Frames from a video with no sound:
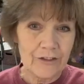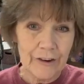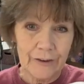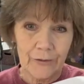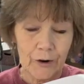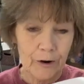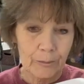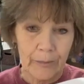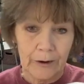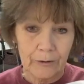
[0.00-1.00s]
it's just for her
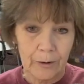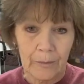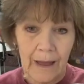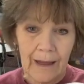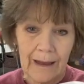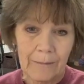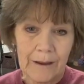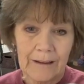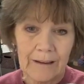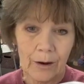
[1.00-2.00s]
bedroom. I'm
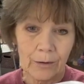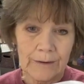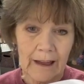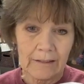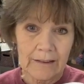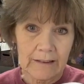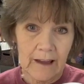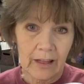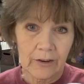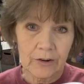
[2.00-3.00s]
going to go down to
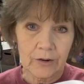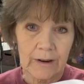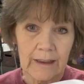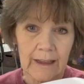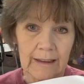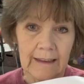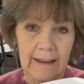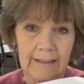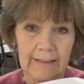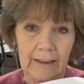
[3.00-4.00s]
Dollar Tree and
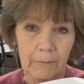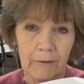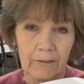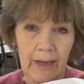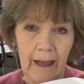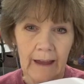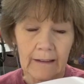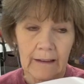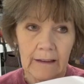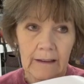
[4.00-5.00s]
get some of
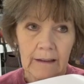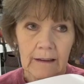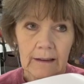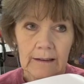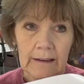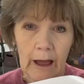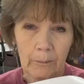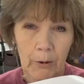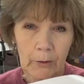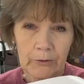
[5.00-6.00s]
that,
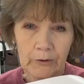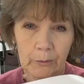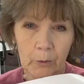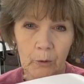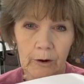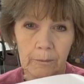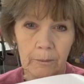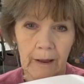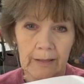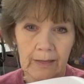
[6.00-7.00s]
not poster board,
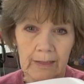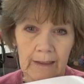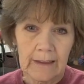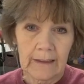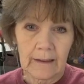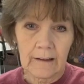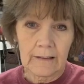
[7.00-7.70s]
but the,